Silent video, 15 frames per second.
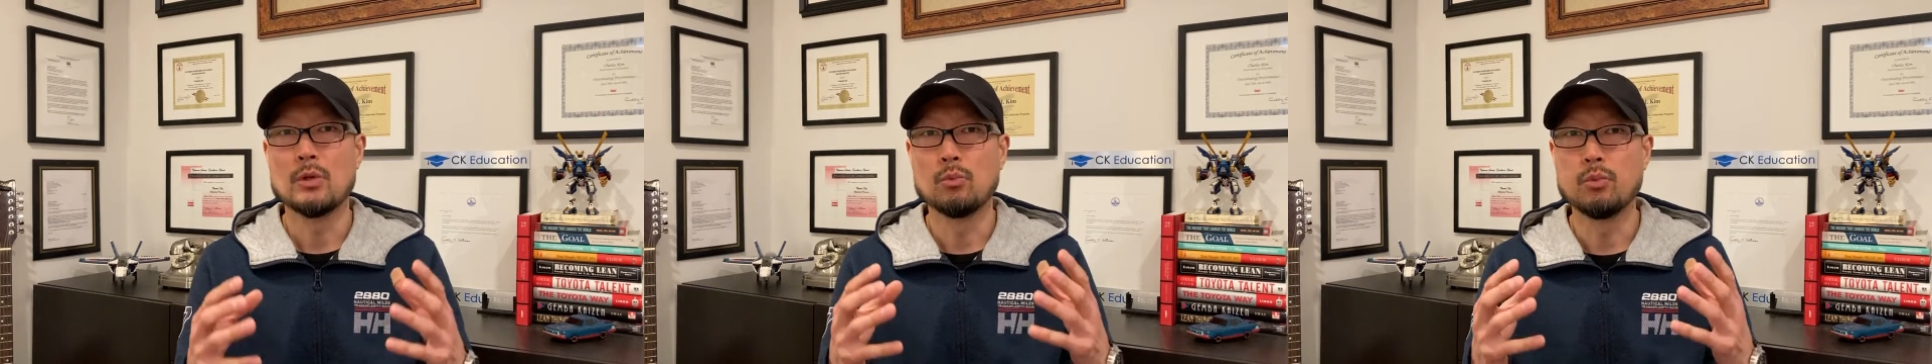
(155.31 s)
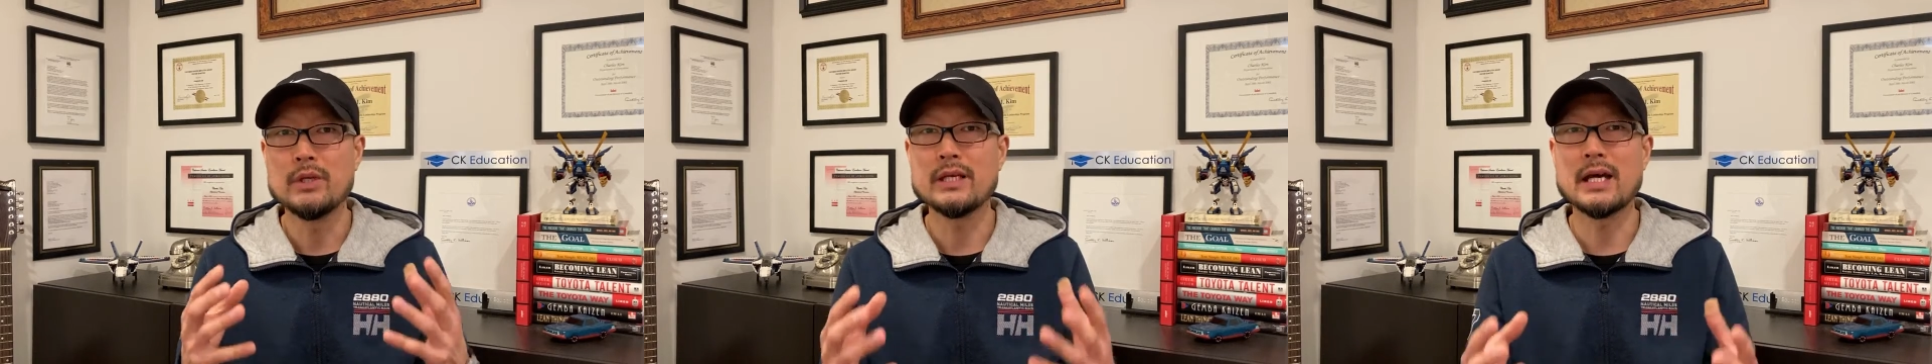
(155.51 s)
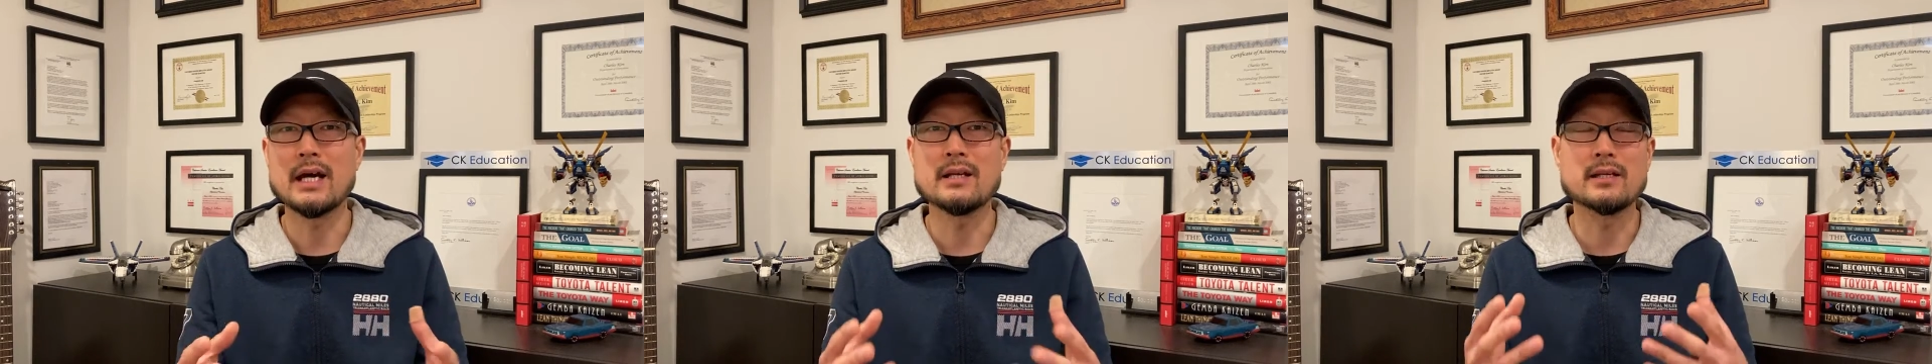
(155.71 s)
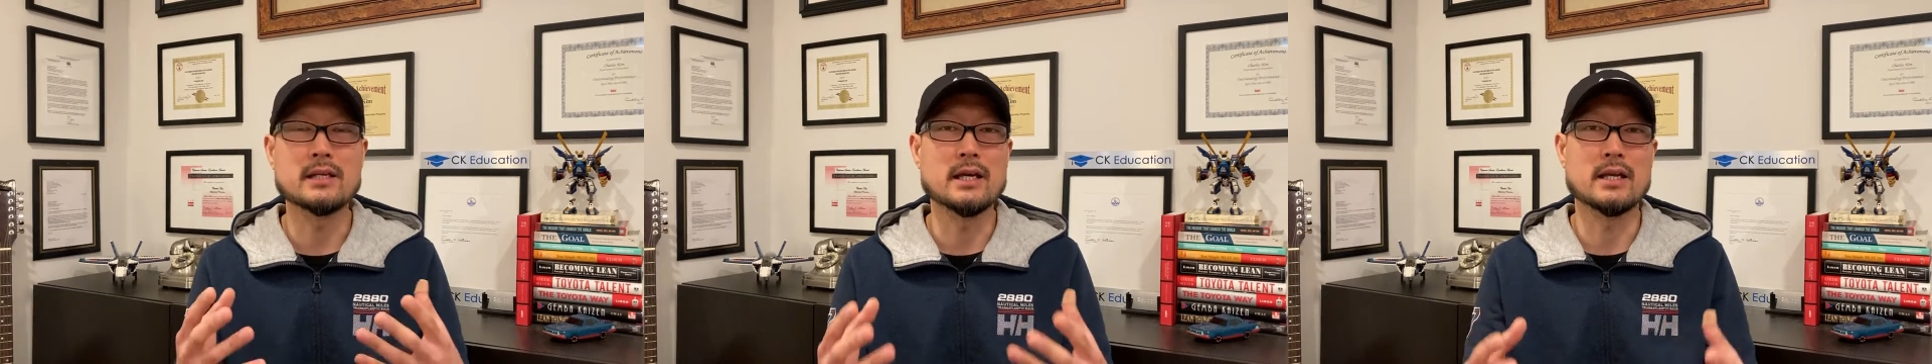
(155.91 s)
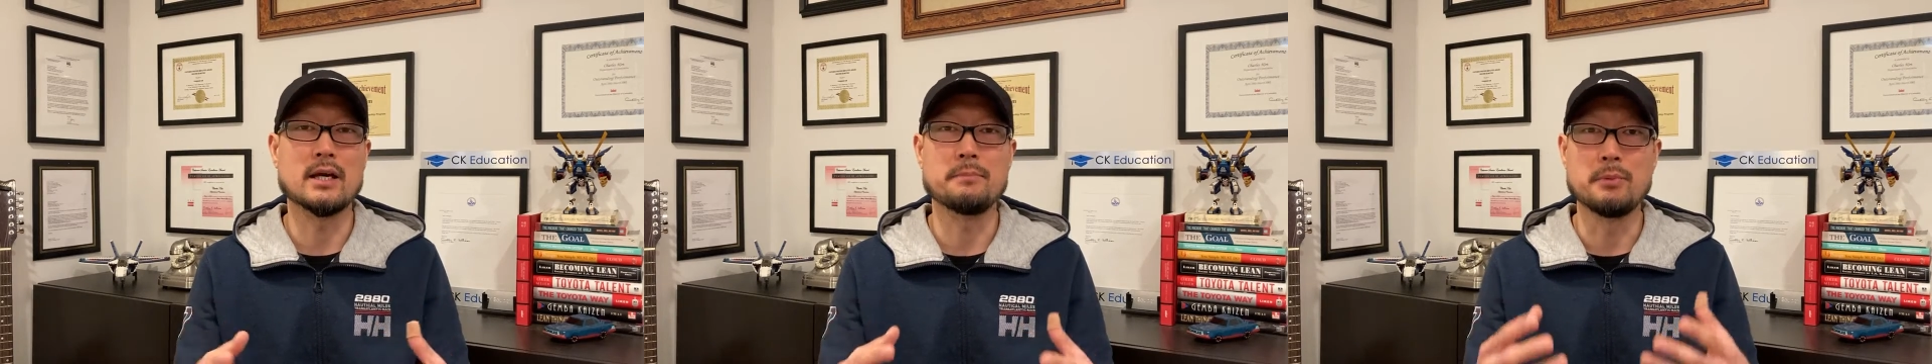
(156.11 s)
We got to
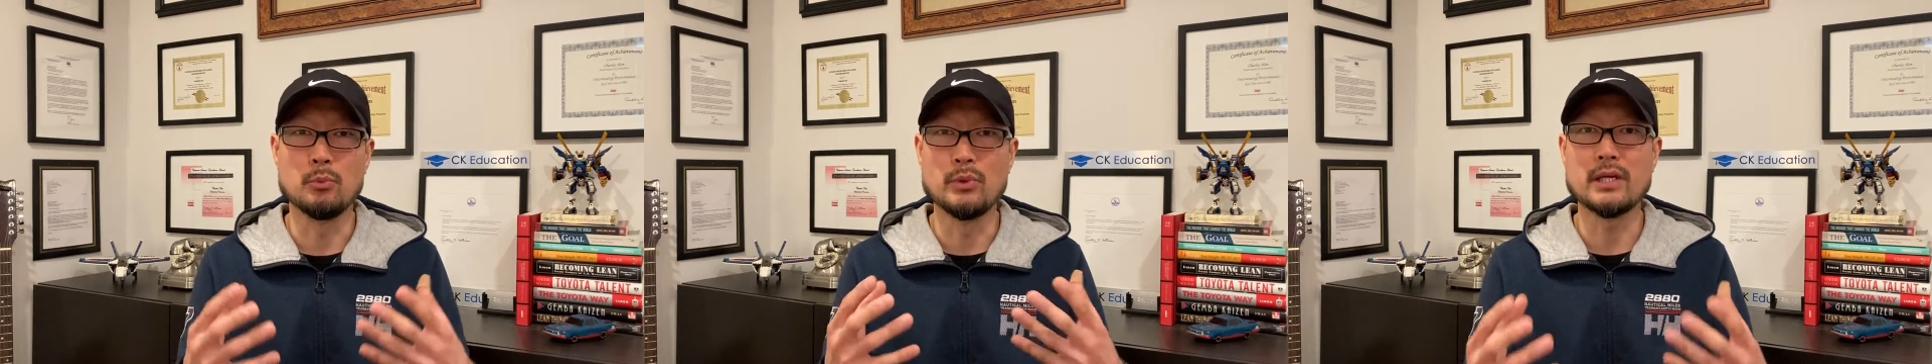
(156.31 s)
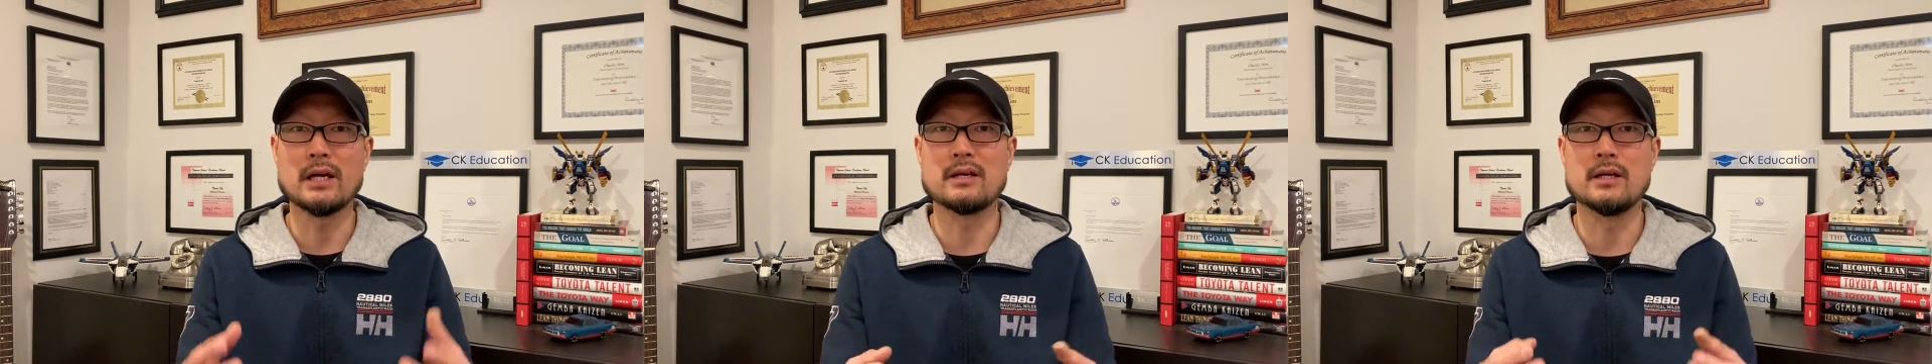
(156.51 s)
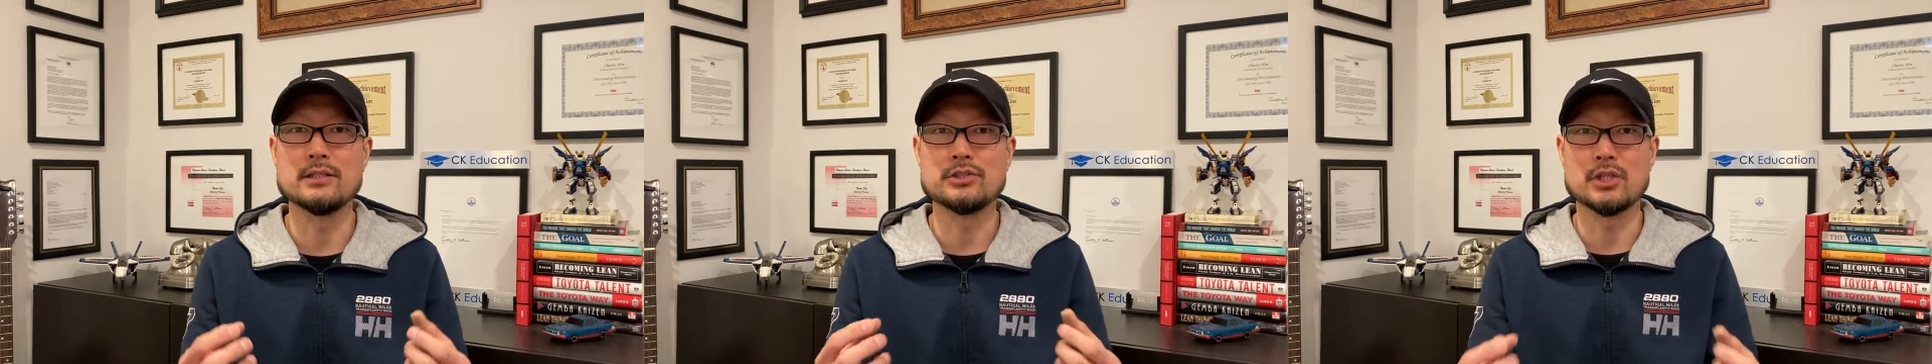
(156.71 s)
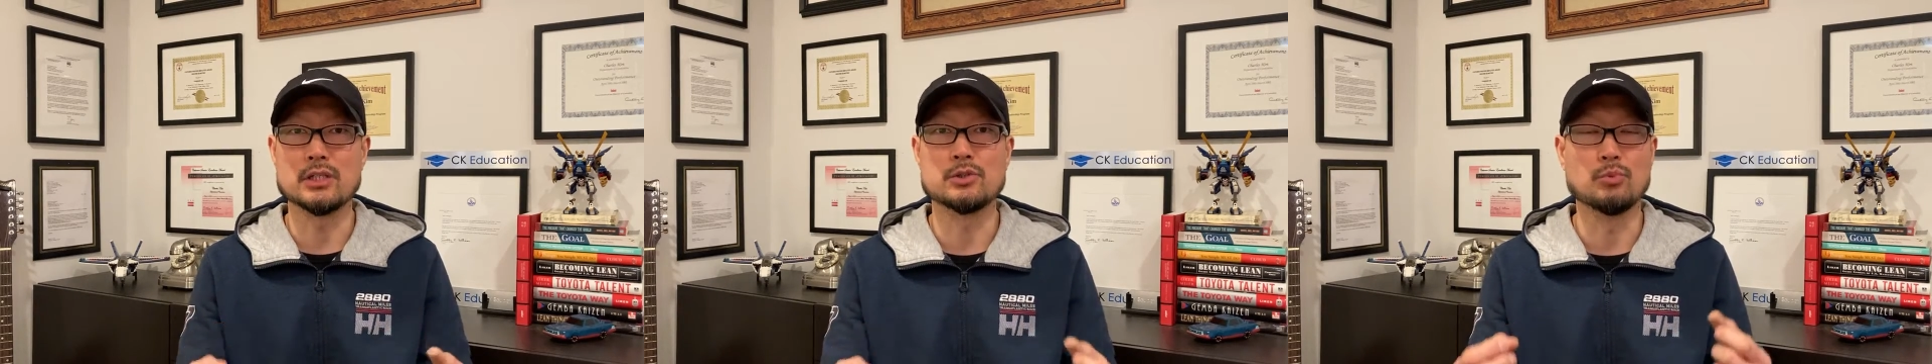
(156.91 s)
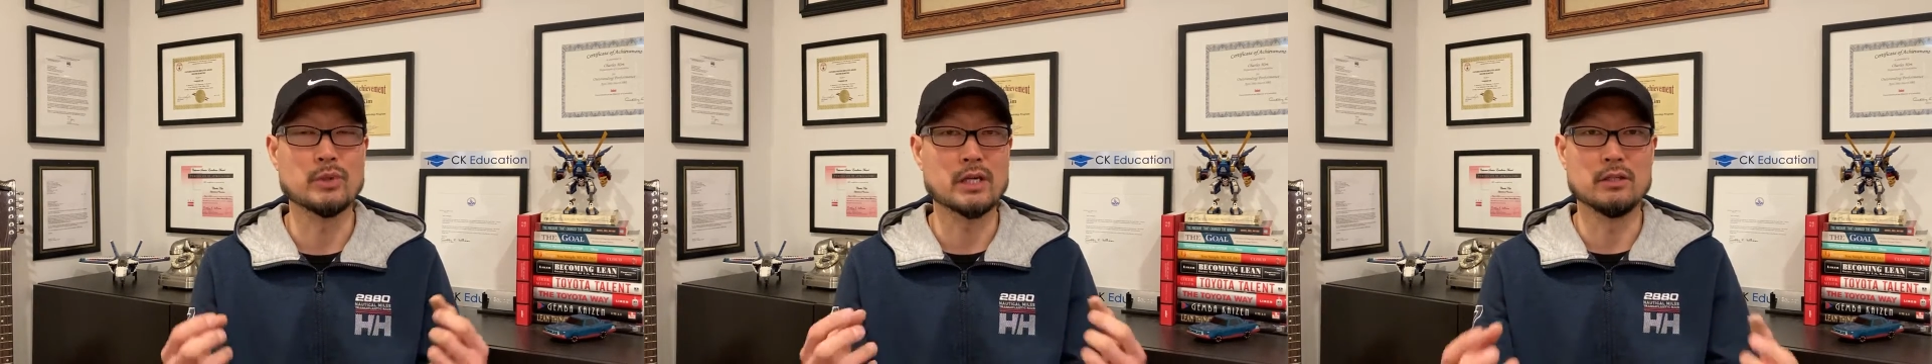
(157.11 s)
get up and we got to
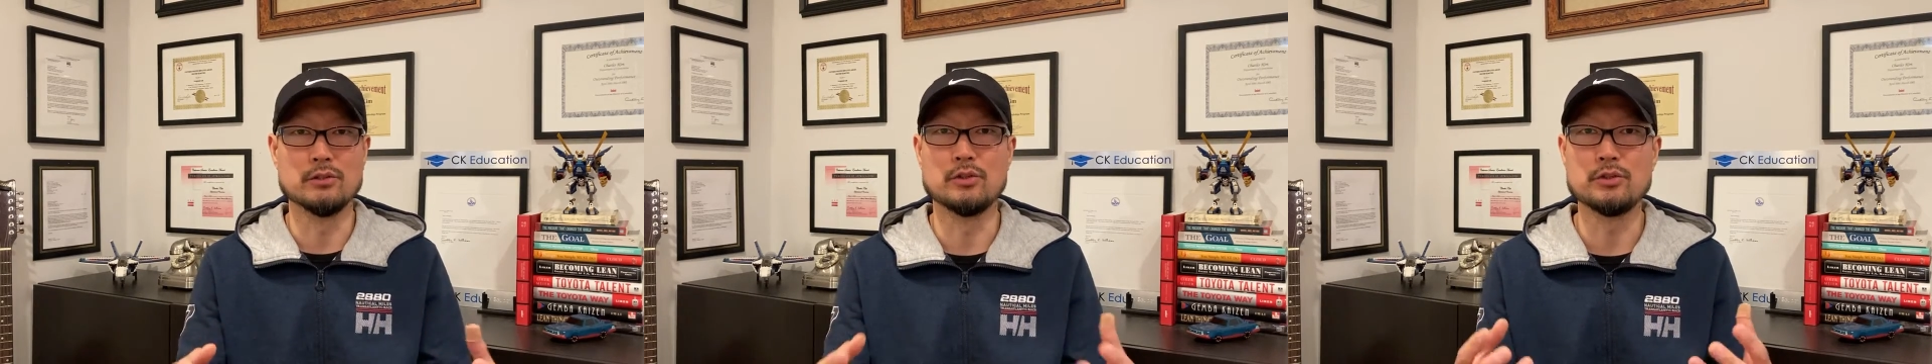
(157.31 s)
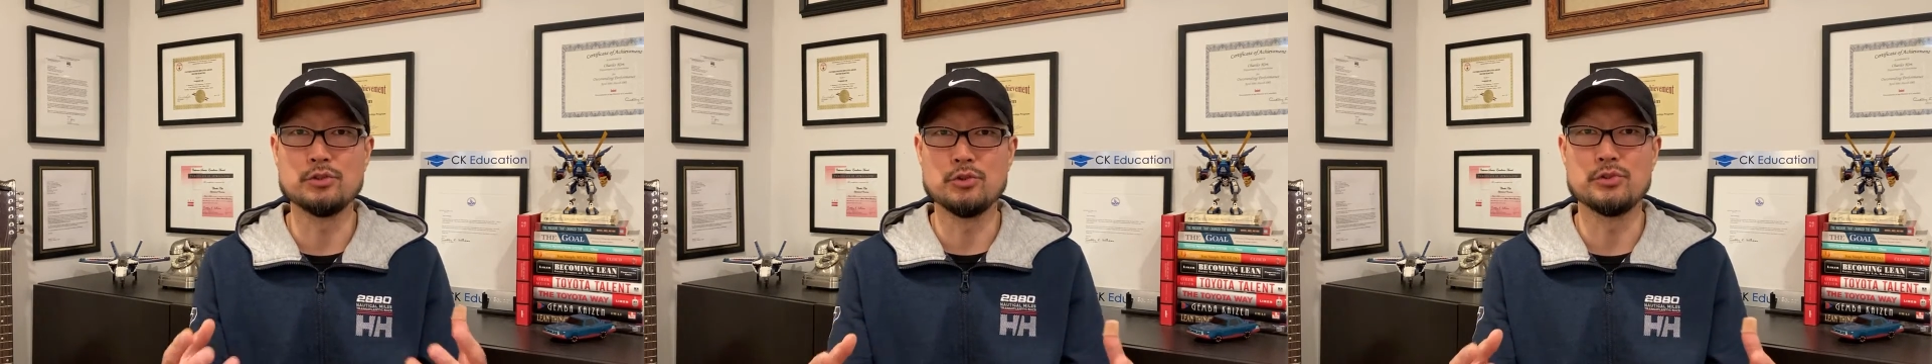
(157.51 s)
adjust and we got to learn